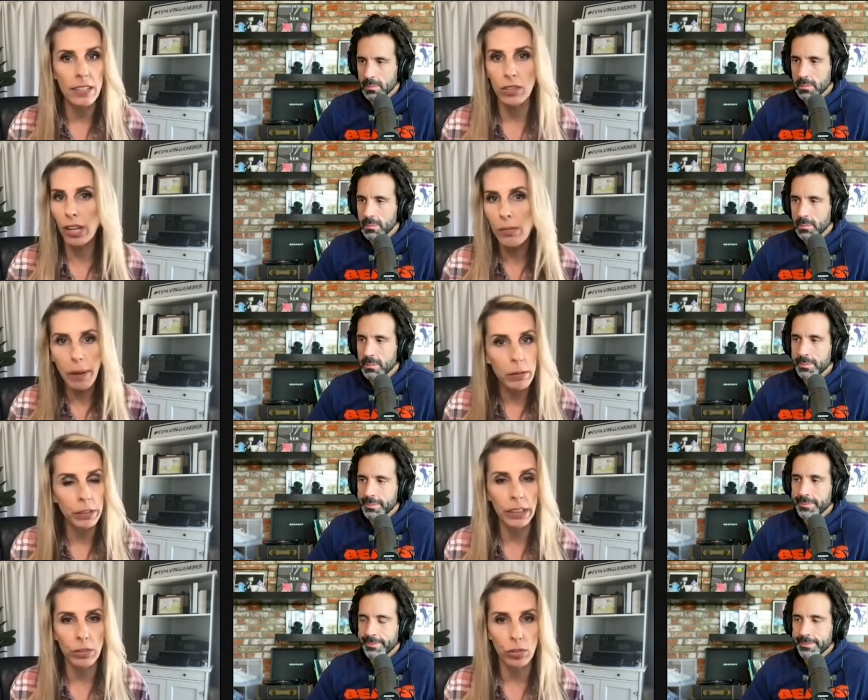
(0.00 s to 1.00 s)
Speaker 1: it's all about
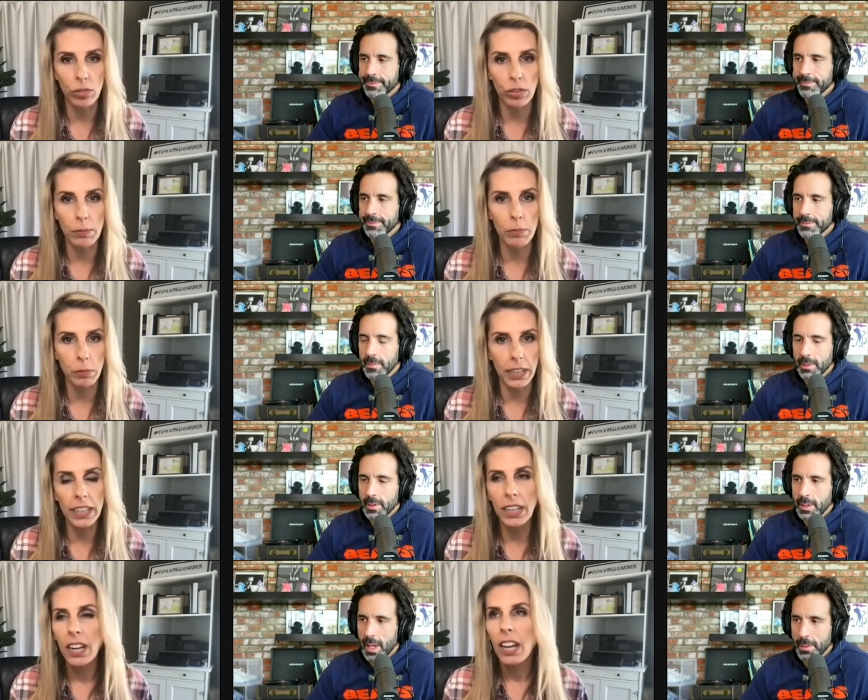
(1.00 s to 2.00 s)
relationships,
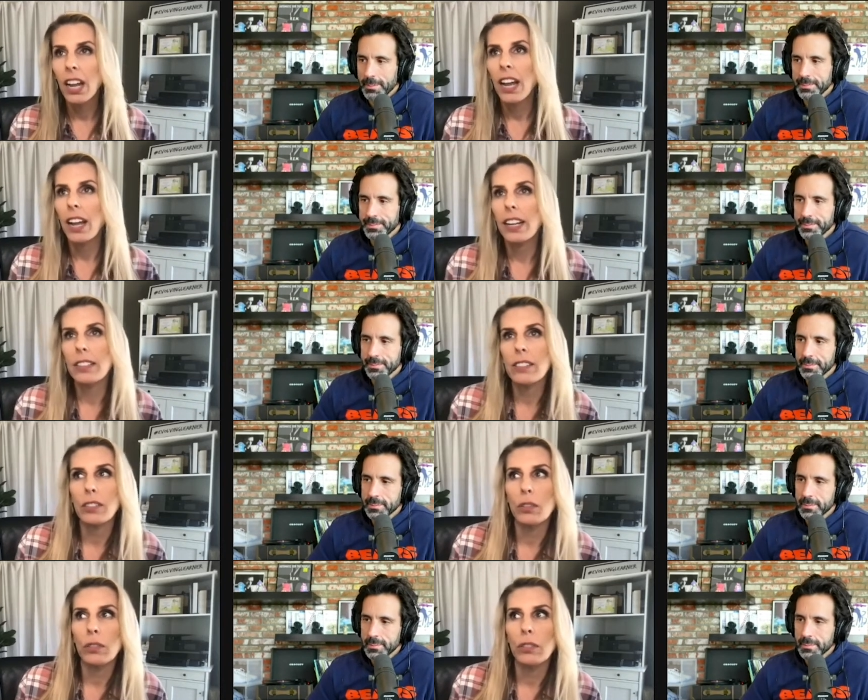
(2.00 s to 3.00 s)
right? Yep. And
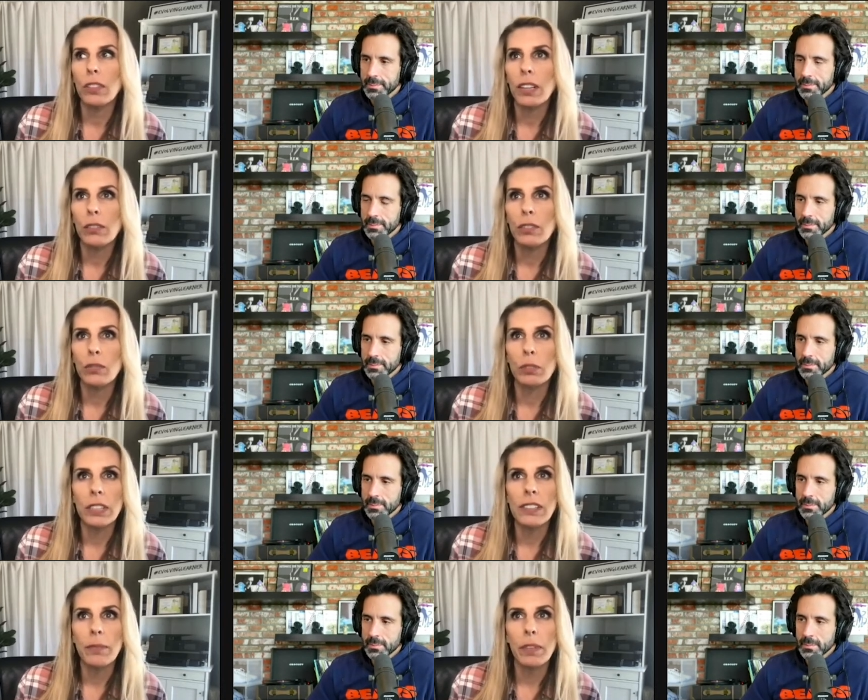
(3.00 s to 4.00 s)
so that was
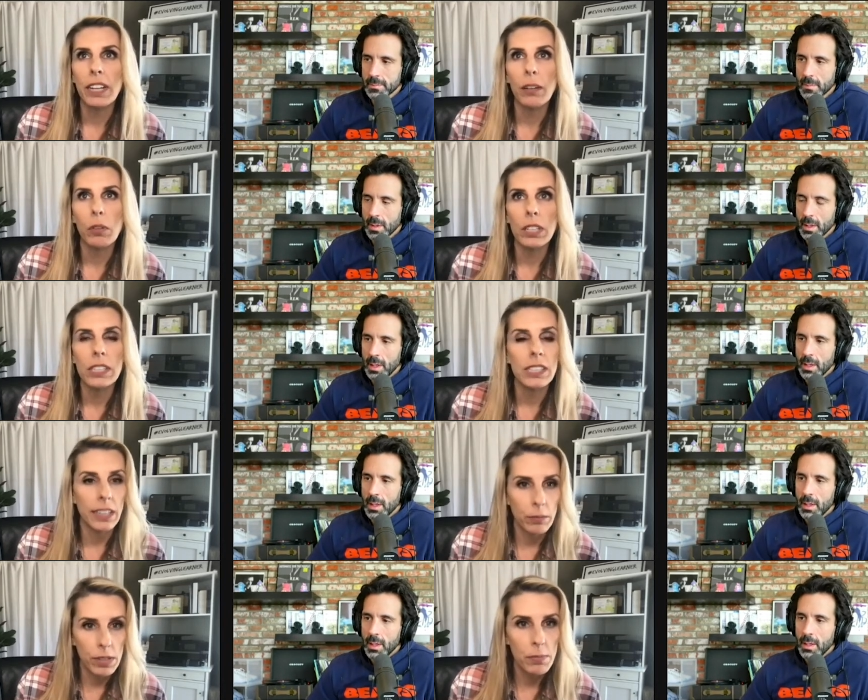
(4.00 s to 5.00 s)
really something I wanted to
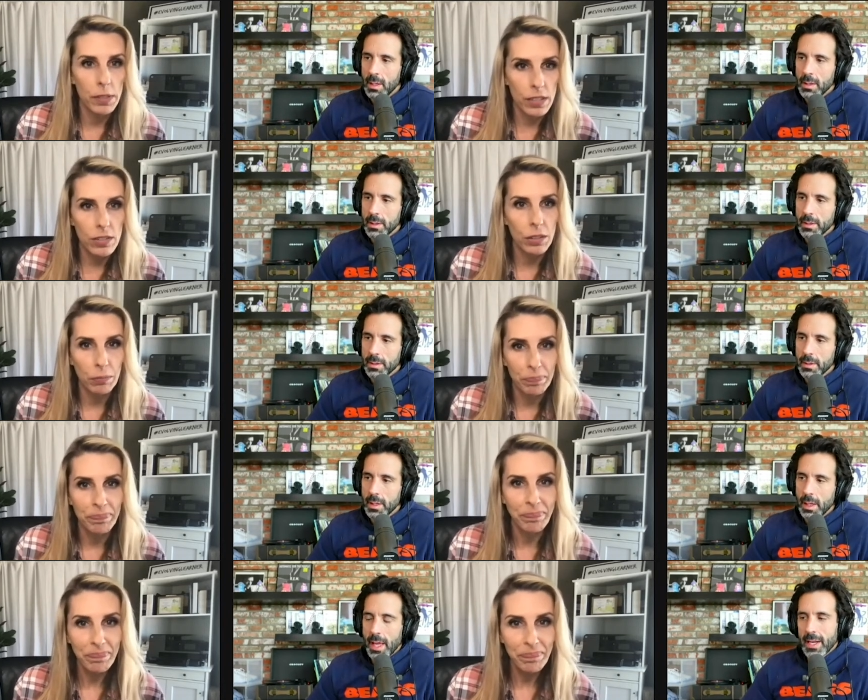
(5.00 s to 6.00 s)
dive deeper into.
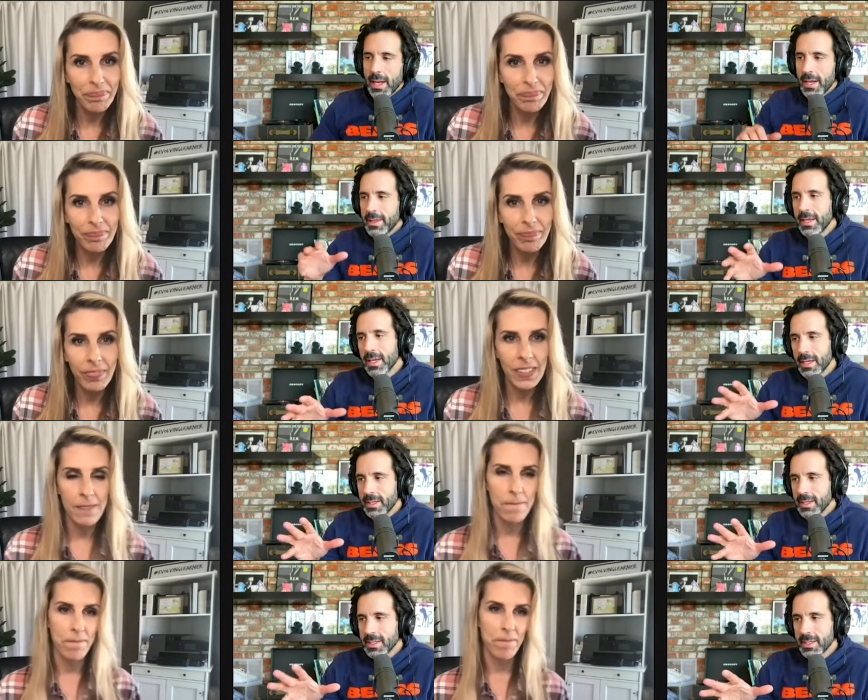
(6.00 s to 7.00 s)
Speaker 2: And, and, I think, and
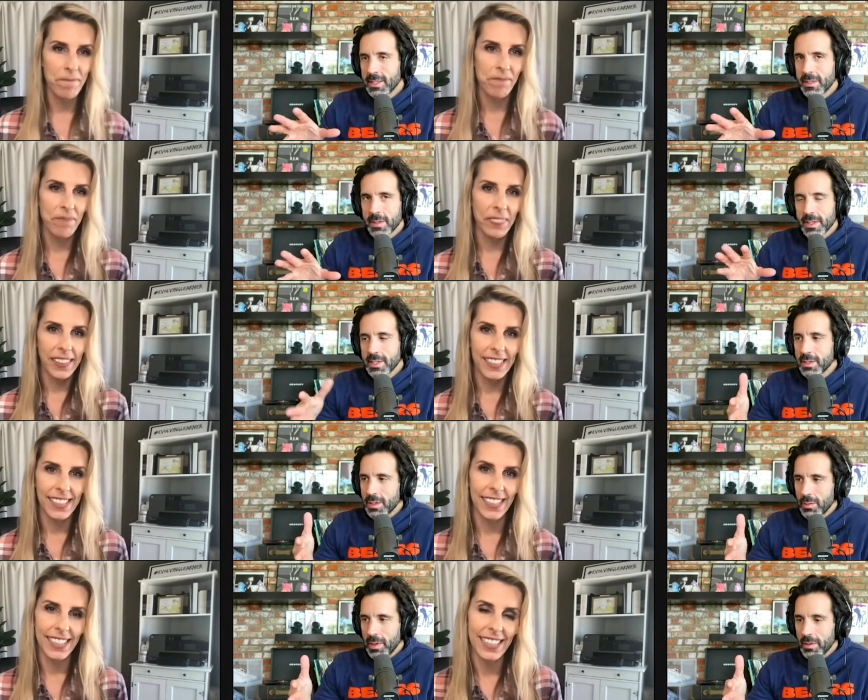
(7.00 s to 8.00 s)
this is this is
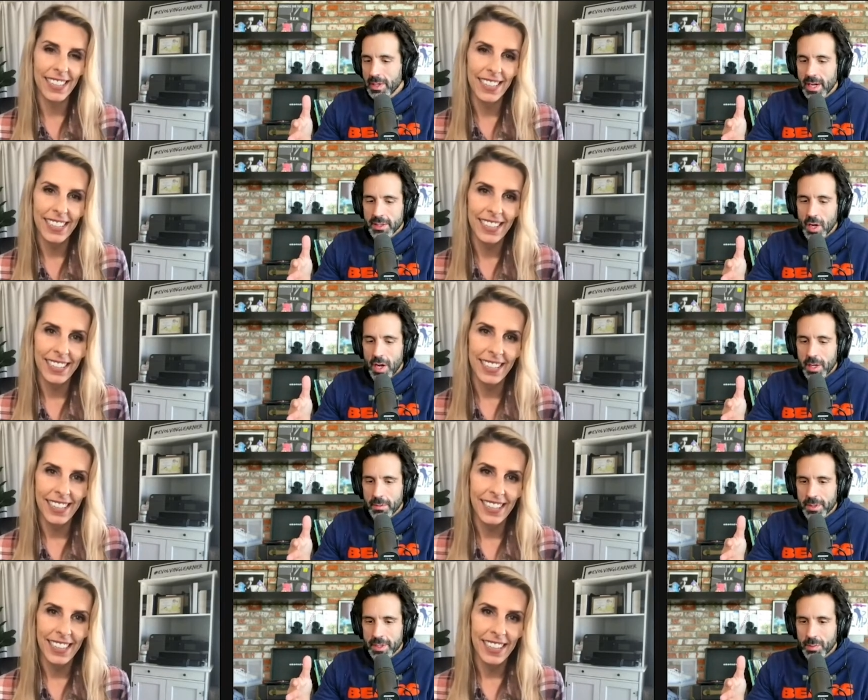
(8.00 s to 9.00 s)
we were kind of talking about
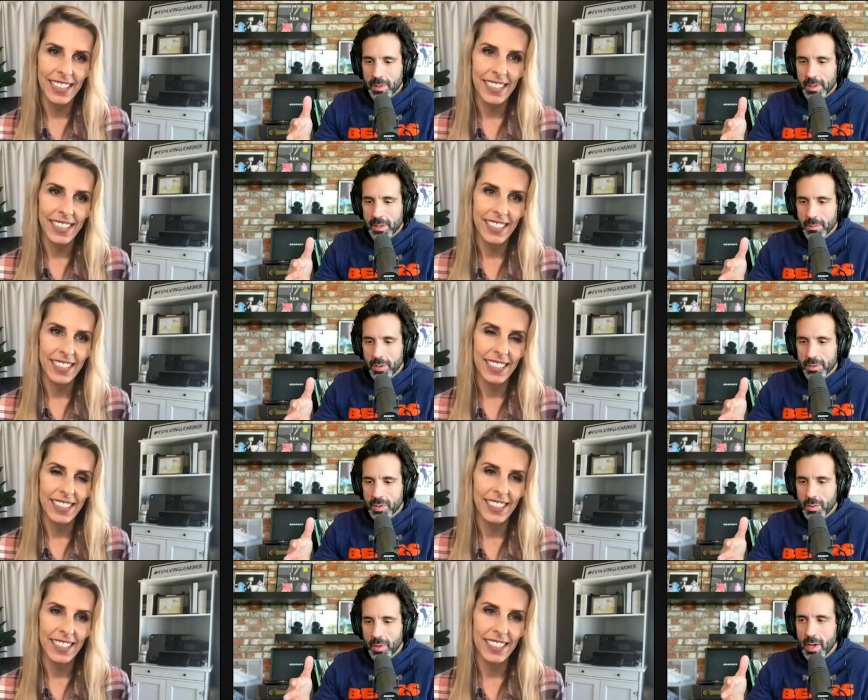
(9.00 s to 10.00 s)
this when the book was
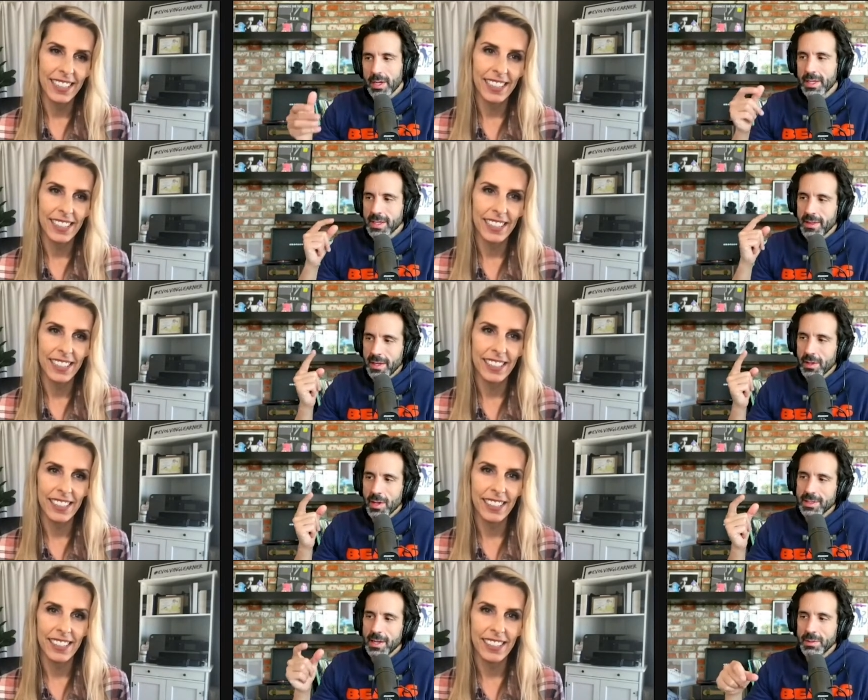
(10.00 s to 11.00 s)
going on because I think a lot of
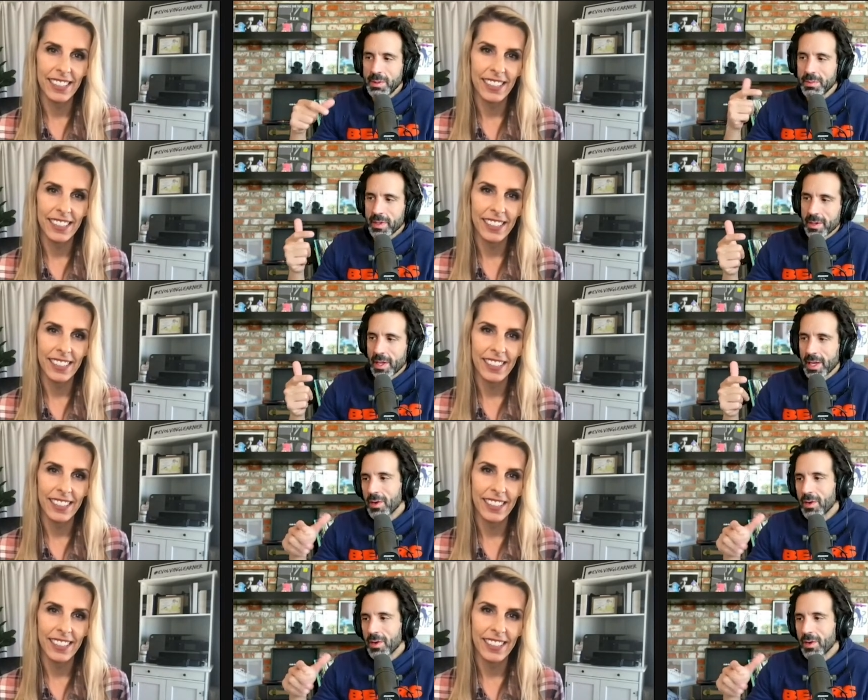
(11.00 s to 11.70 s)
times people hear like, "Oh,